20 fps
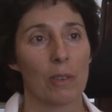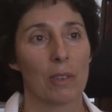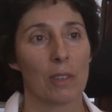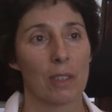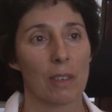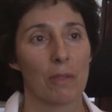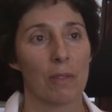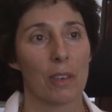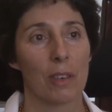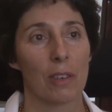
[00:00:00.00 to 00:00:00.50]
it's
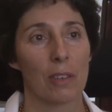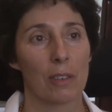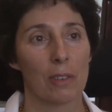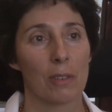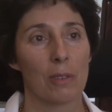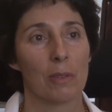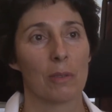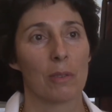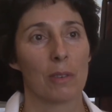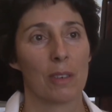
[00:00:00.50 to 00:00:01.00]
difficult
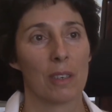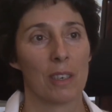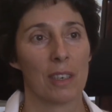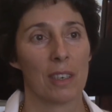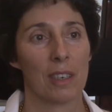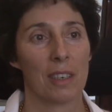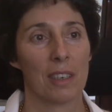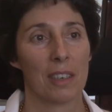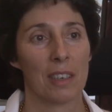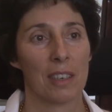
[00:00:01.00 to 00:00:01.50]
to
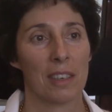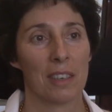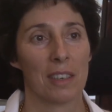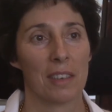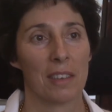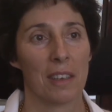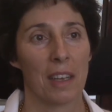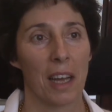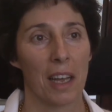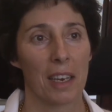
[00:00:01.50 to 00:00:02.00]

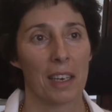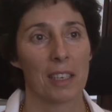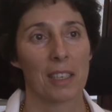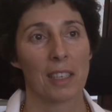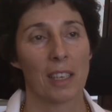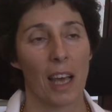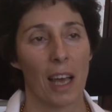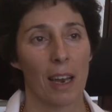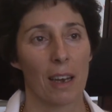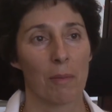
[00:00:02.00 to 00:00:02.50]

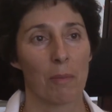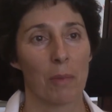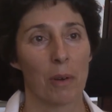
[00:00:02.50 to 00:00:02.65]
understand